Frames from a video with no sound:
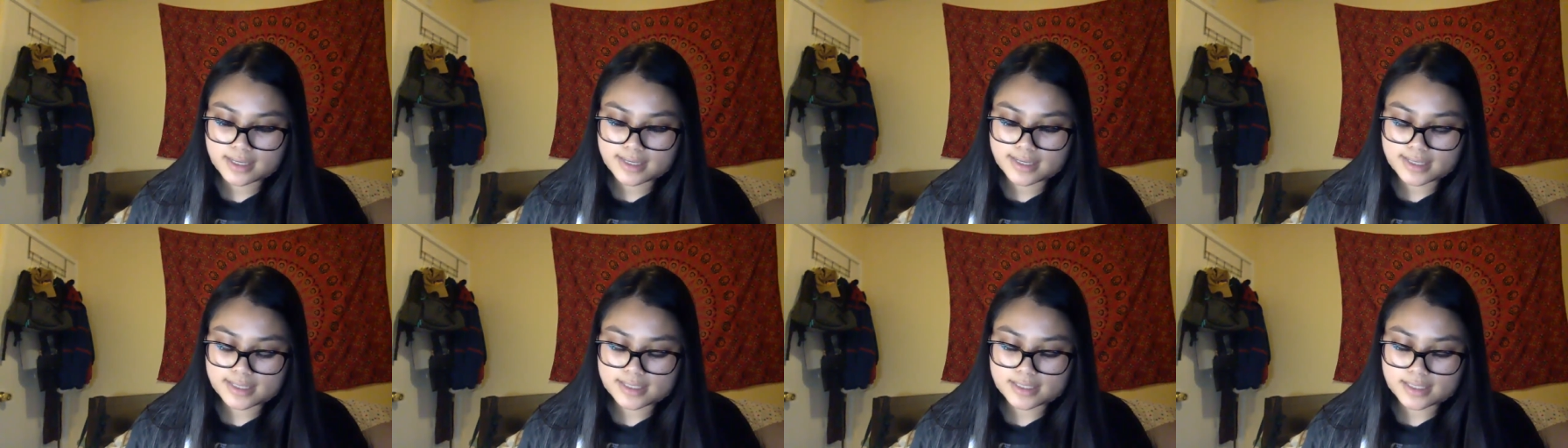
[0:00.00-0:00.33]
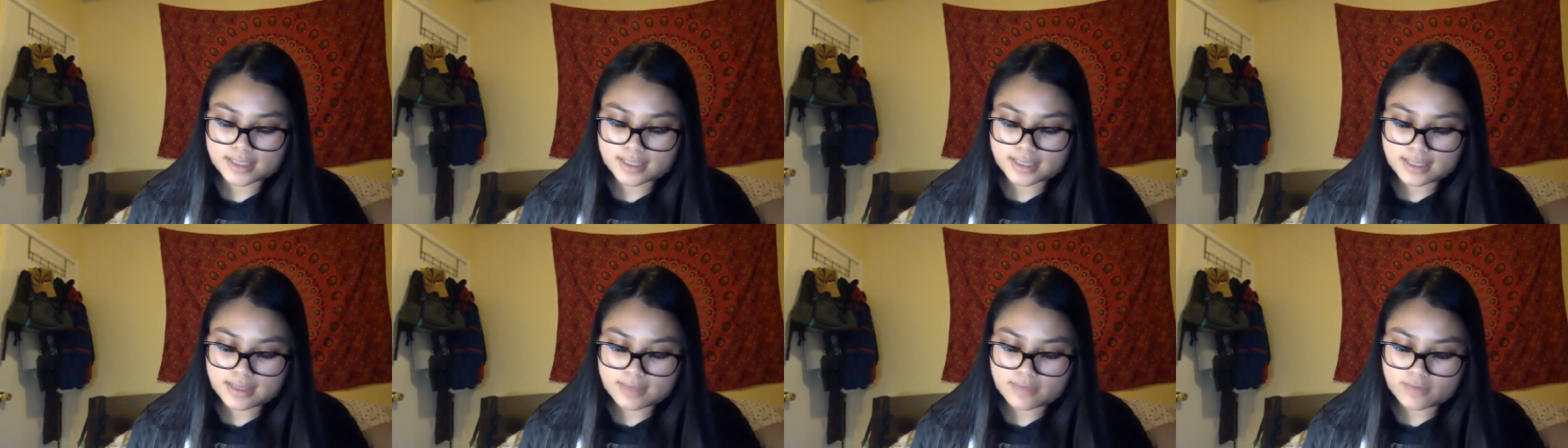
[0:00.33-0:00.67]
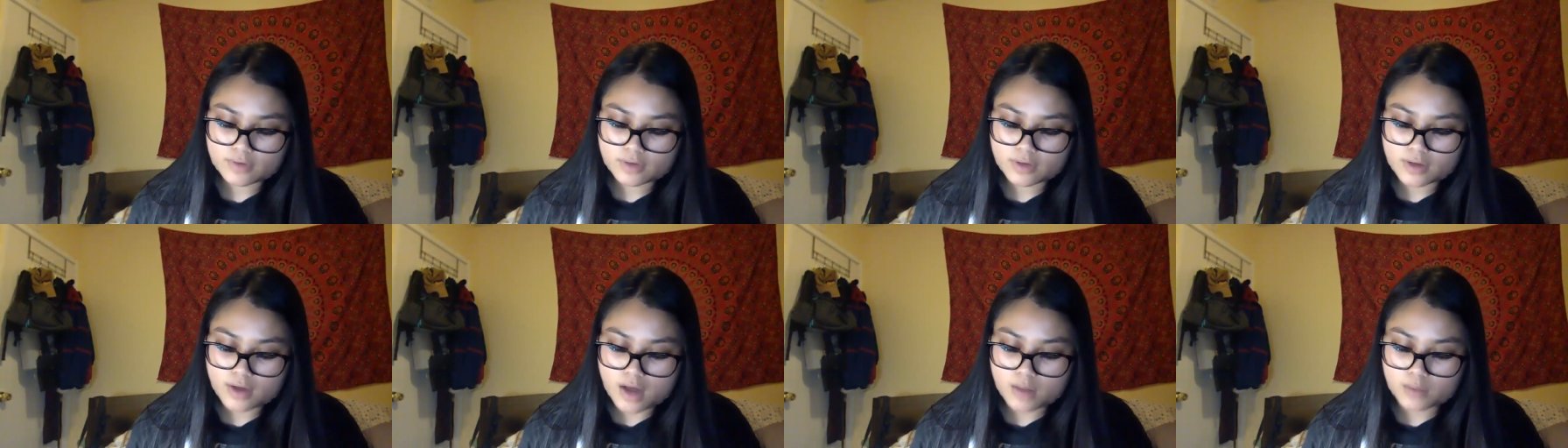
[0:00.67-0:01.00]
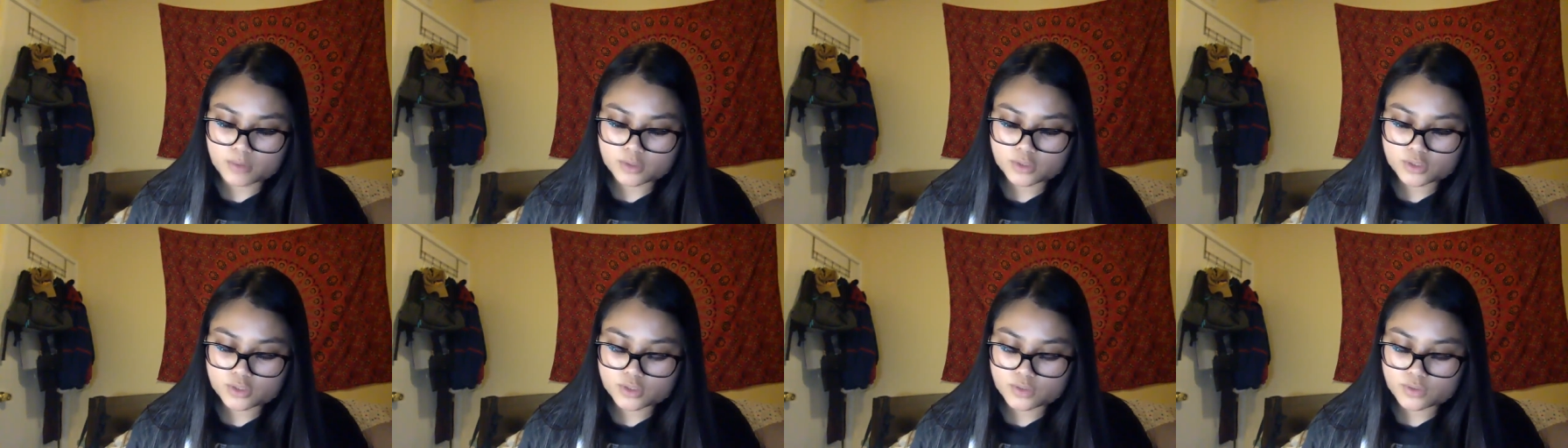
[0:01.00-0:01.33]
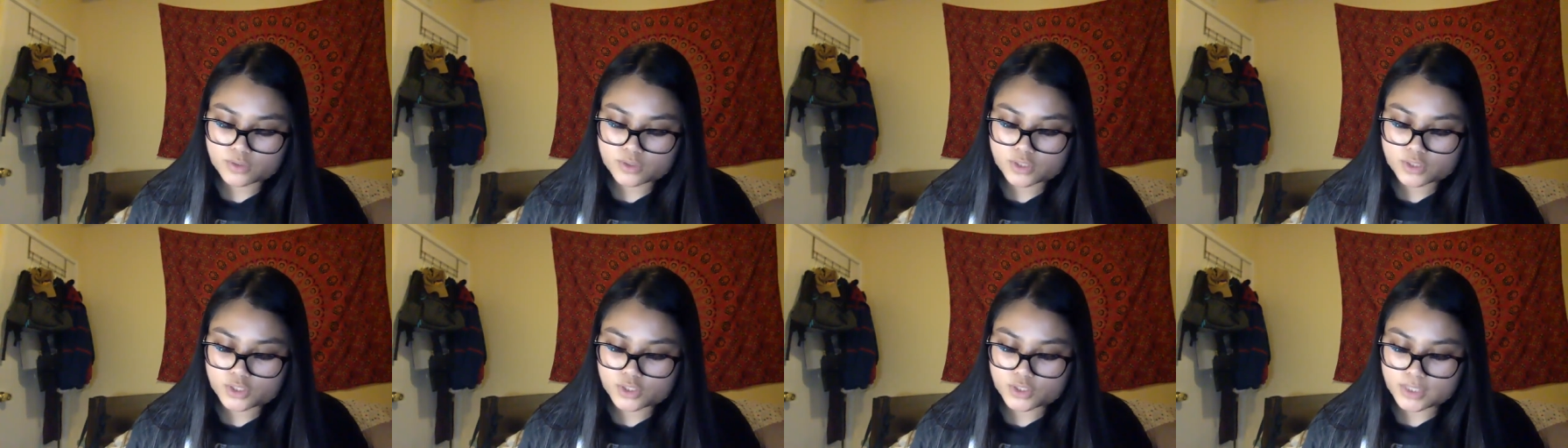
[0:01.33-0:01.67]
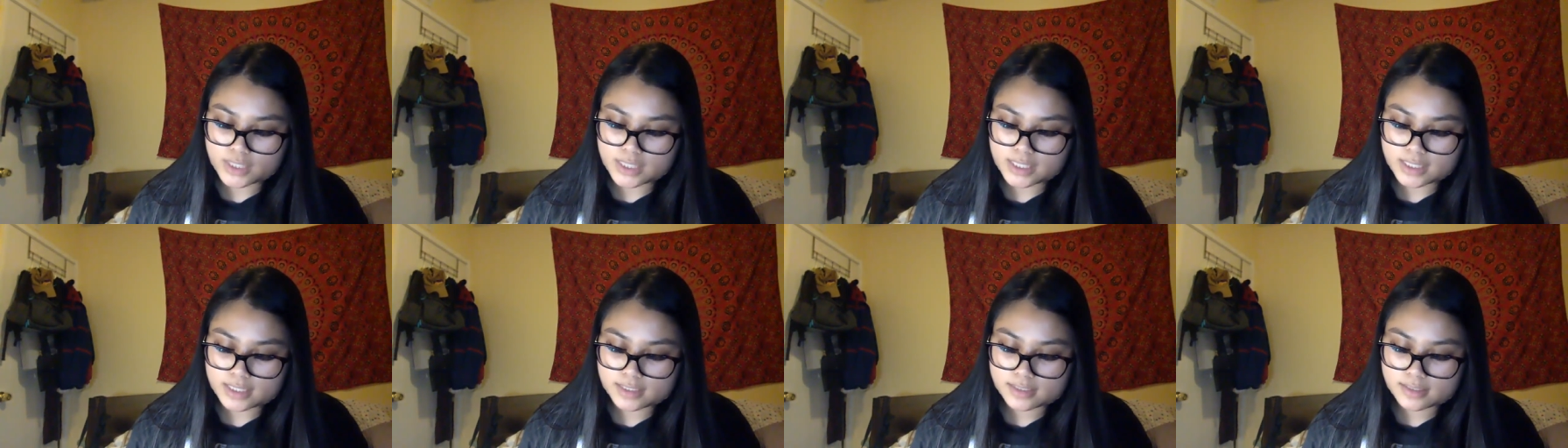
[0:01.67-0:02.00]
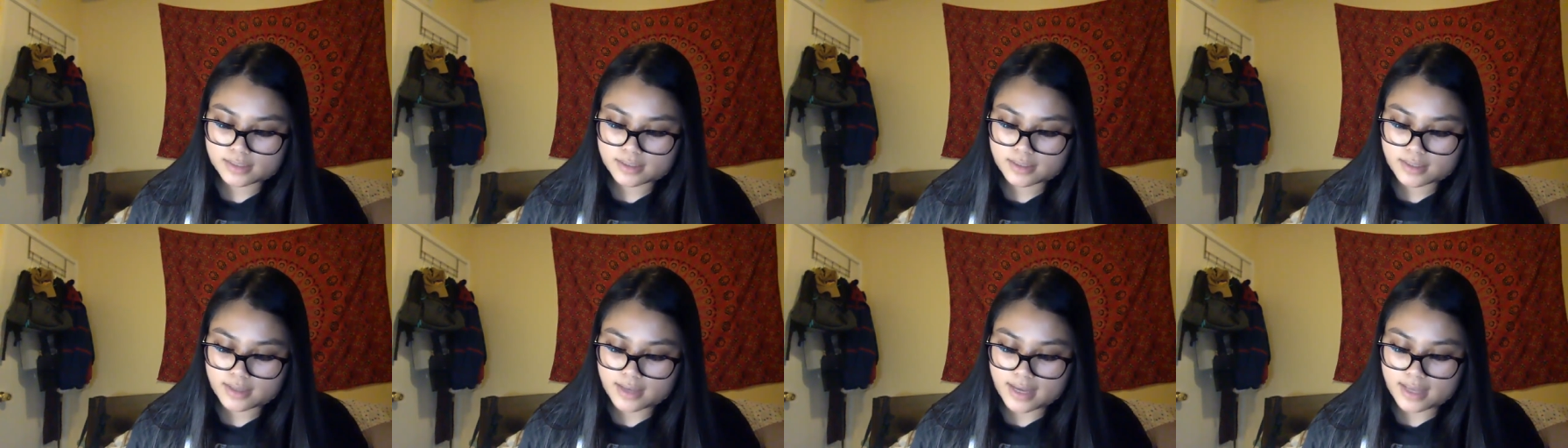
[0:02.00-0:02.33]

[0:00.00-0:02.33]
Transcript: its uneven cobblestone streets,